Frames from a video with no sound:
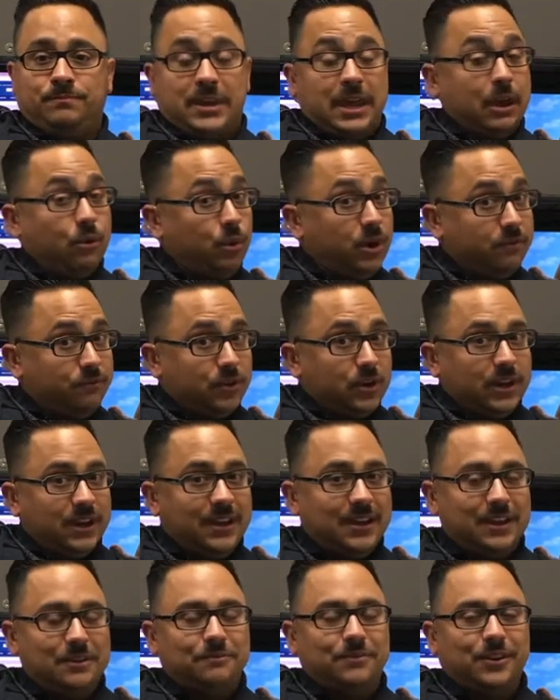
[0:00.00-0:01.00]
However,
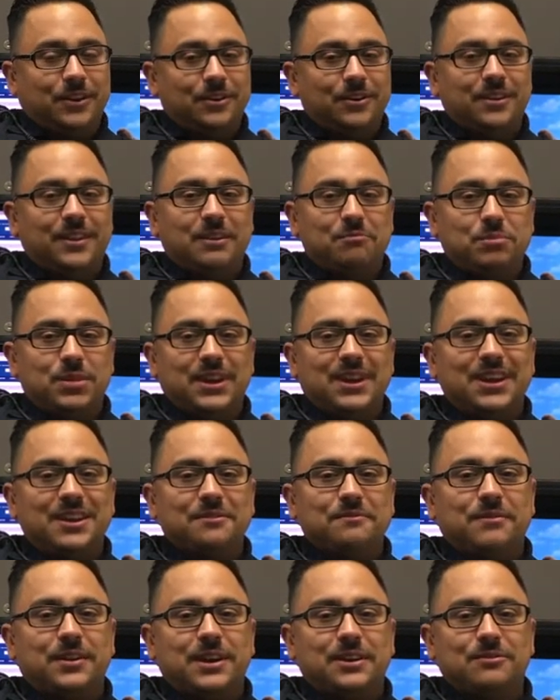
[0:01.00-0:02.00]
I've learned that picking
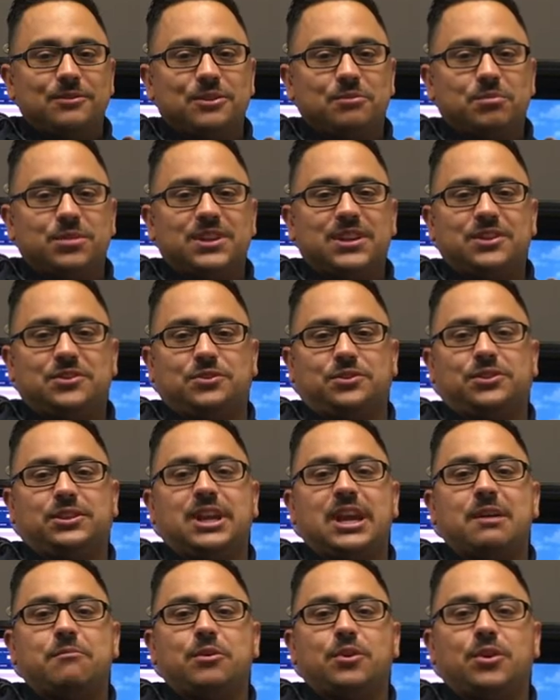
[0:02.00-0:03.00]
a fight with a potential
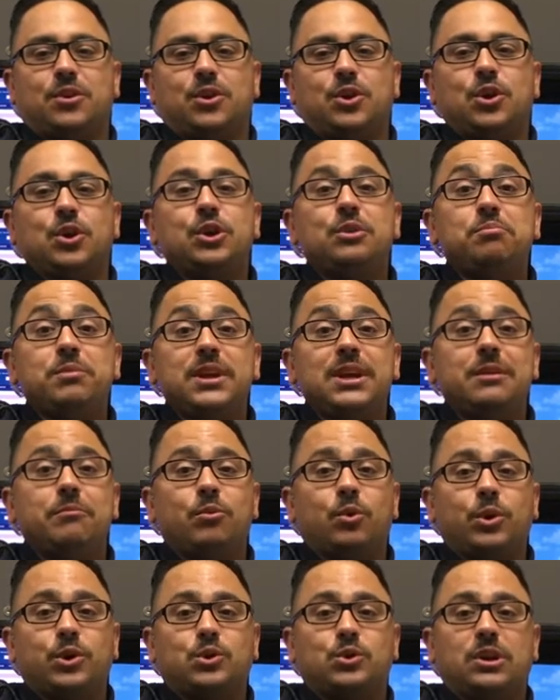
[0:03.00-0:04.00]
scammer could mean
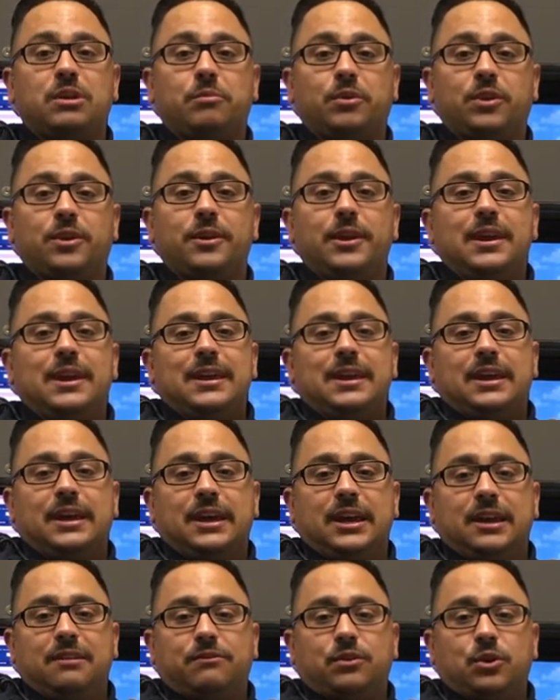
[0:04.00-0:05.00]
more trouble.
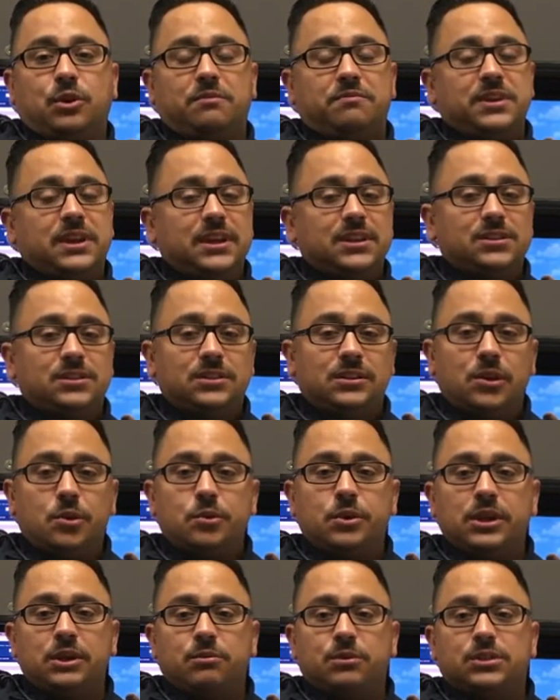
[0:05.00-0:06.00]
I have heard of cases
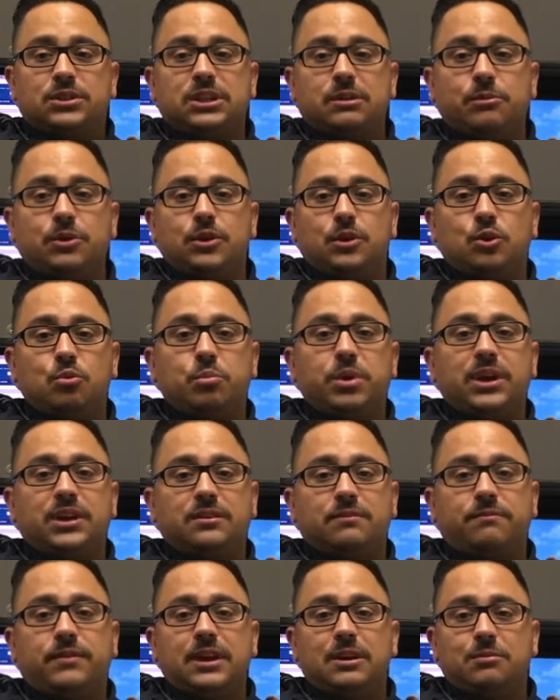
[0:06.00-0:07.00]
locally where someone who picked
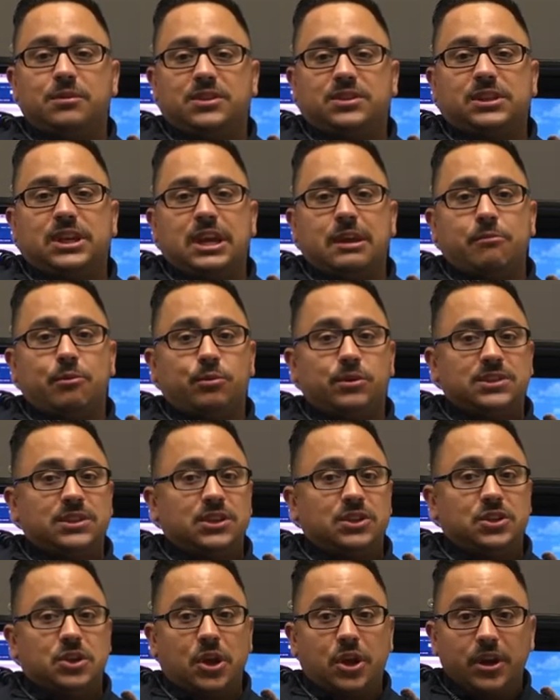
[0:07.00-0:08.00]
a fight with a scammer was
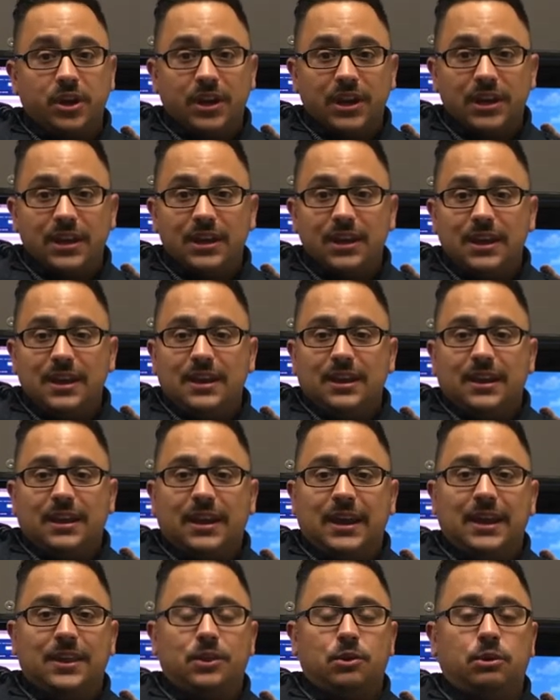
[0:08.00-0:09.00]
then targeted and
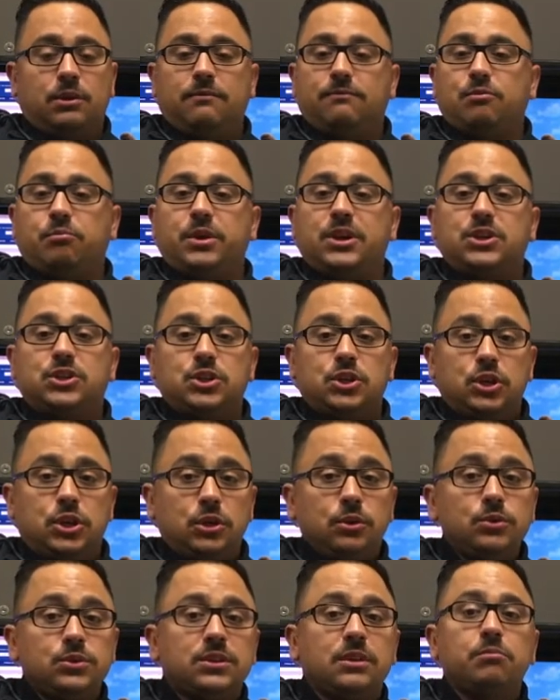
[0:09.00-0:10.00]
had their information
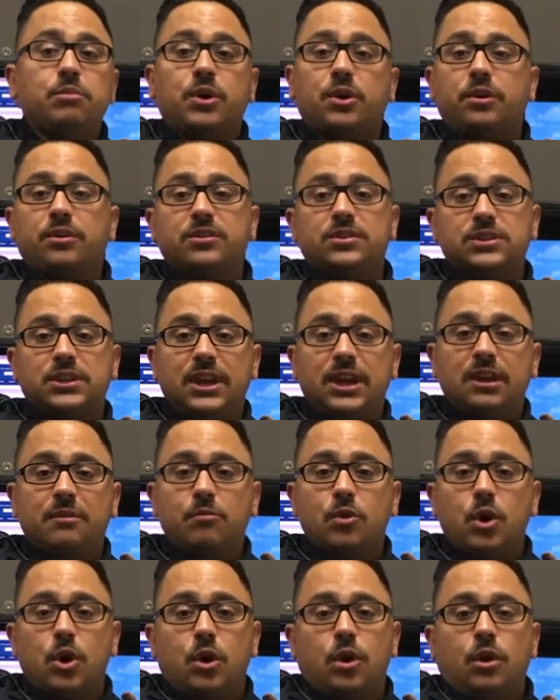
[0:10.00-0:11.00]
used in part of the
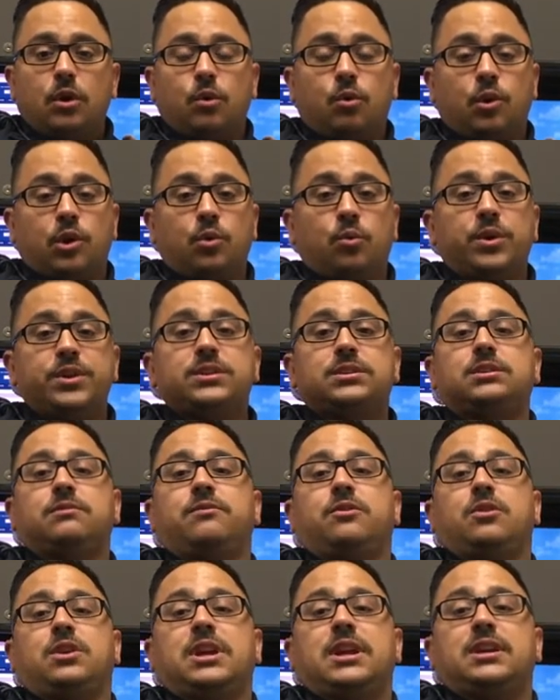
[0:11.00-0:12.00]
scam, or in one
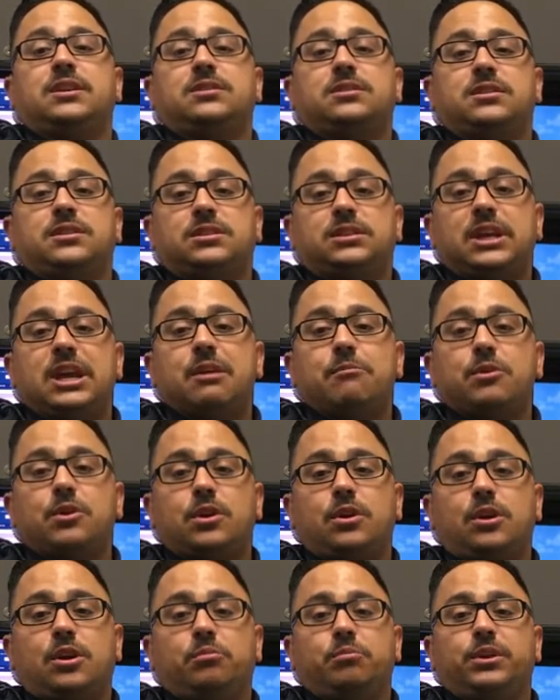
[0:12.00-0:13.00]
severe case, the scammer
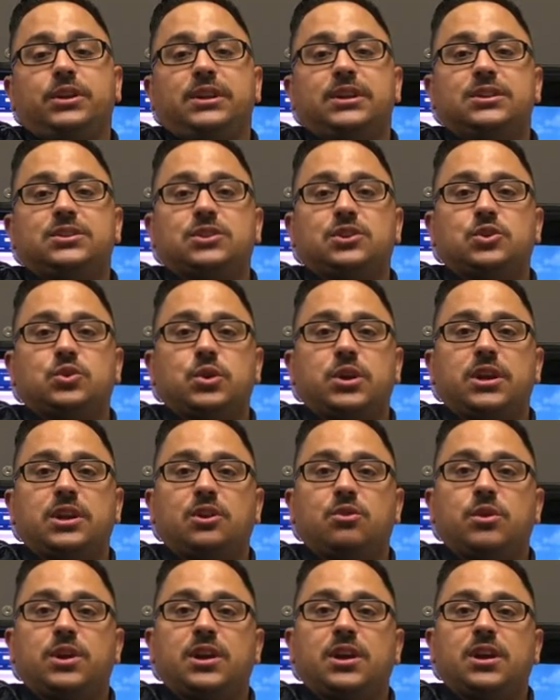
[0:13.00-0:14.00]
called police to try
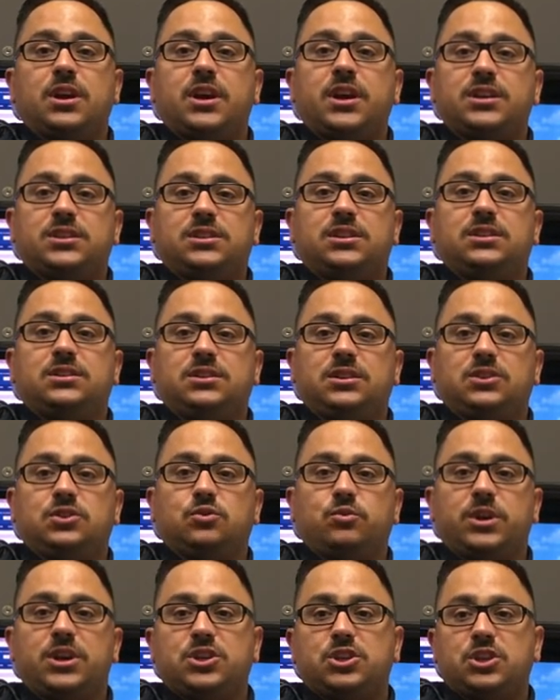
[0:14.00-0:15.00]
and create a hostage
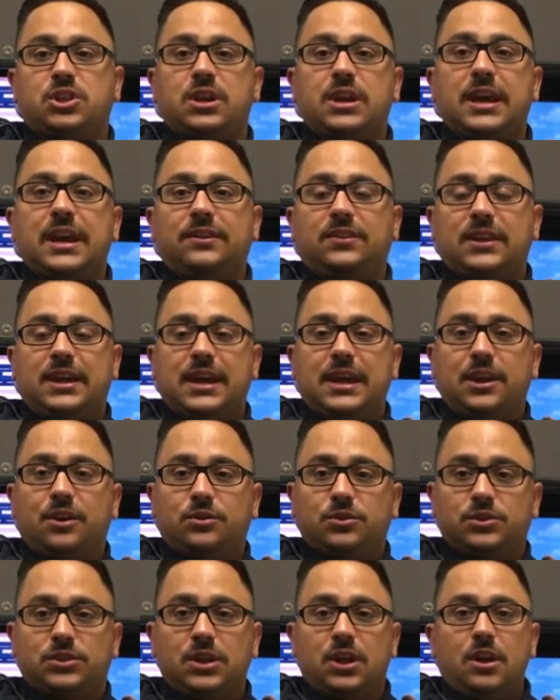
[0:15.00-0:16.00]
situation at the
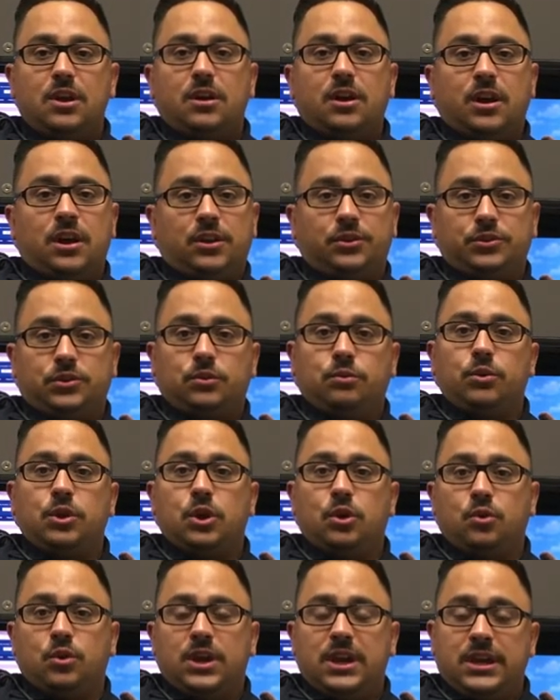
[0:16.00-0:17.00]
house, also
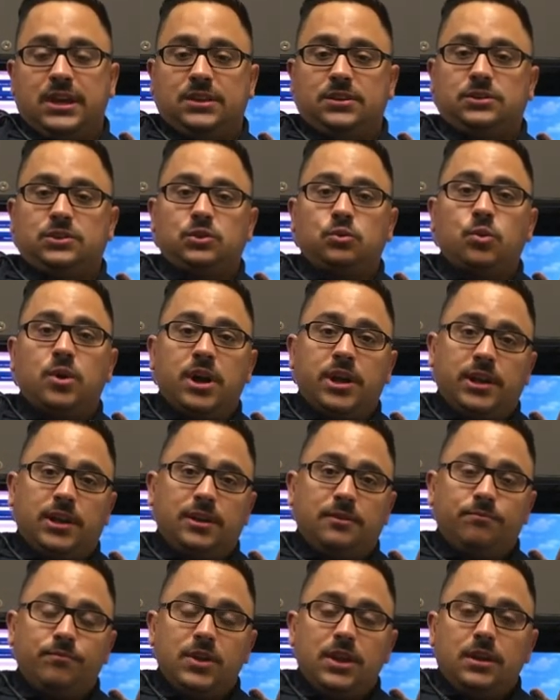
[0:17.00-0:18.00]
known as swatting.
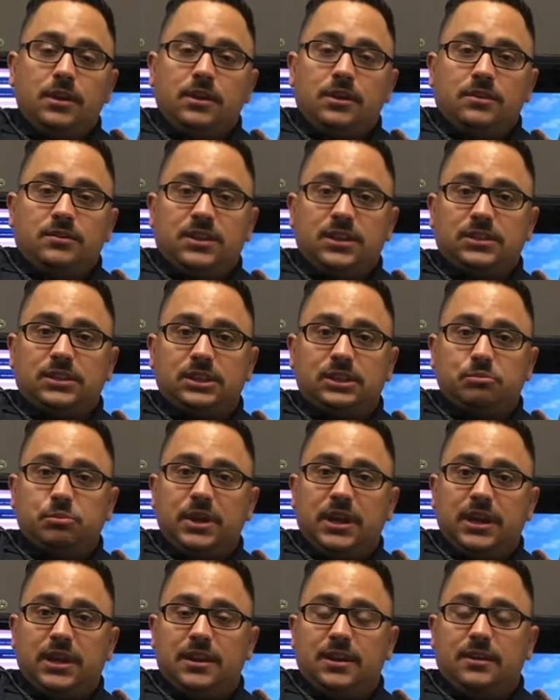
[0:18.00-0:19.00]
This has
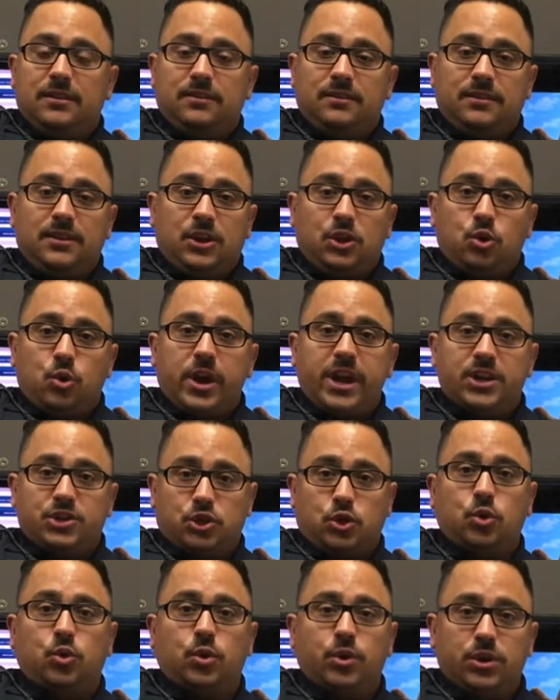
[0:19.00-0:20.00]
been the
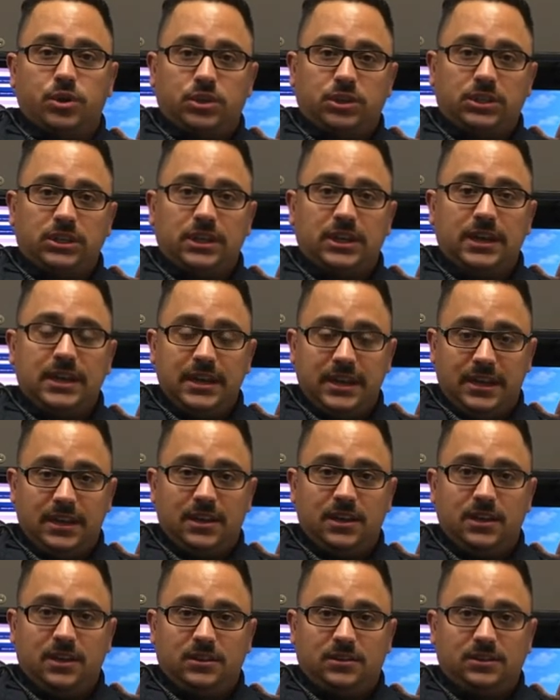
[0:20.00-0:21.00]
crash course
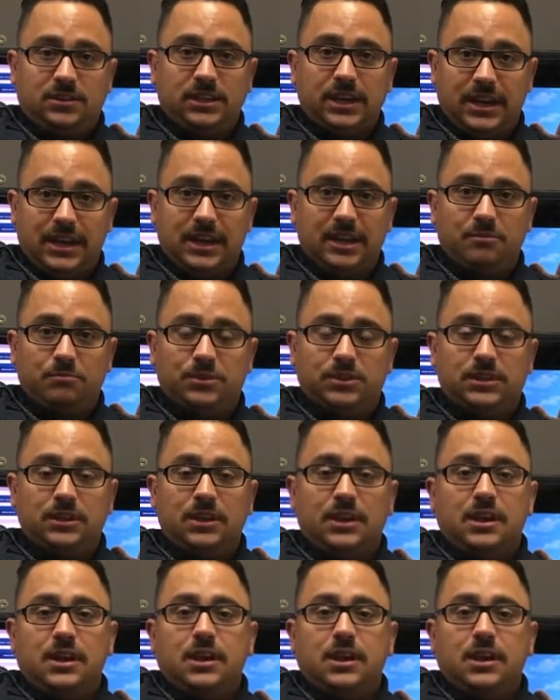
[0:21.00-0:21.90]
in scams.